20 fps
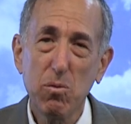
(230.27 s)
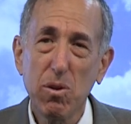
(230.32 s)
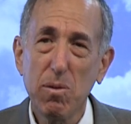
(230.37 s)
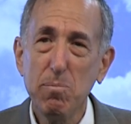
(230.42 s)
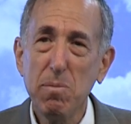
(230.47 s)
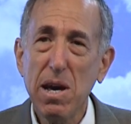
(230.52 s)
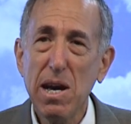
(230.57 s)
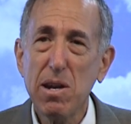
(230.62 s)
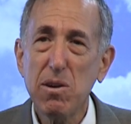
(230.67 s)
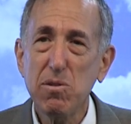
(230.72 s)
What
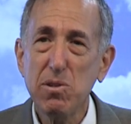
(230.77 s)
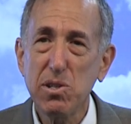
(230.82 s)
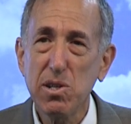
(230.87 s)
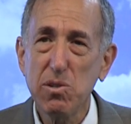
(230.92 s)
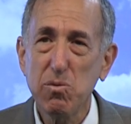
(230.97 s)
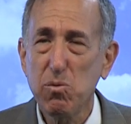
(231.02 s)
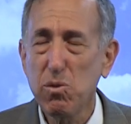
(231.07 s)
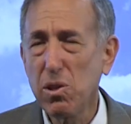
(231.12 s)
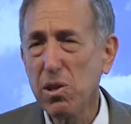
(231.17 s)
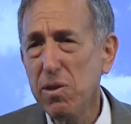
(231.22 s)
matters
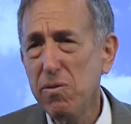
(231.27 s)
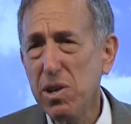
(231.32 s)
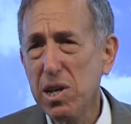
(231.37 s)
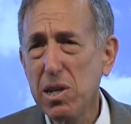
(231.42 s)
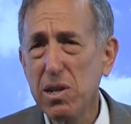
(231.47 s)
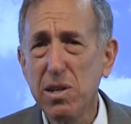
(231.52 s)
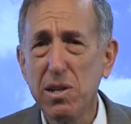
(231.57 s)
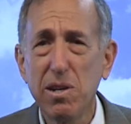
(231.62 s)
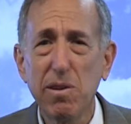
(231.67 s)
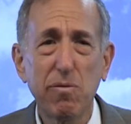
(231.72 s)
is we're living
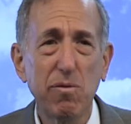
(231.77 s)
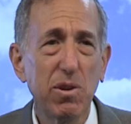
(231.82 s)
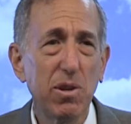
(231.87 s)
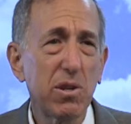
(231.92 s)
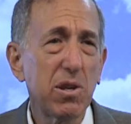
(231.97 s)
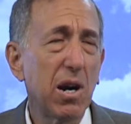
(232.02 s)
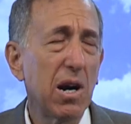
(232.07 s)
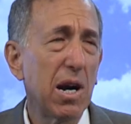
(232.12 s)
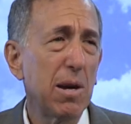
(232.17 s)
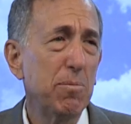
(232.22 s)
in a
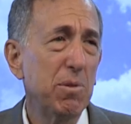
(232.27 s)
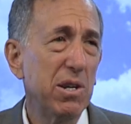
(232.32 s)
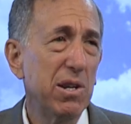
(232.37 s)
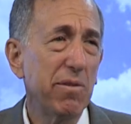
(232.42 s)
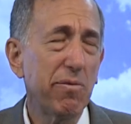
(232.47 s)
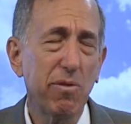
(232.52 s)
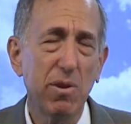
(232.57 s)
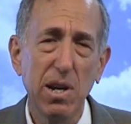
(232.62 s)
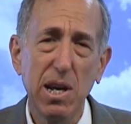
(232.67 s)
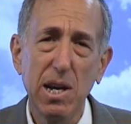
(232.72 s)
different time, a
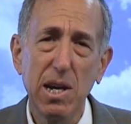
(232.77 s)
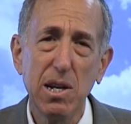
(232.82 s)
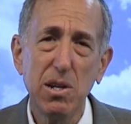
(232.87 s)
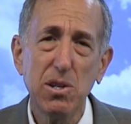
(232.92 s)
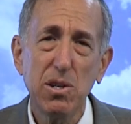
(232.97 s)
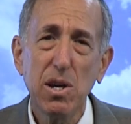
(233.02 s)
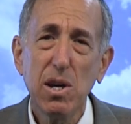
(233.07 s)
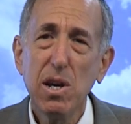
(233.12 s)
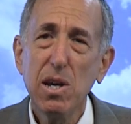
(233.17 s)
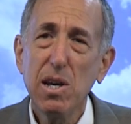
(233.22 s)
different
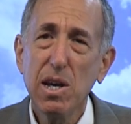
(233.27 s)
age,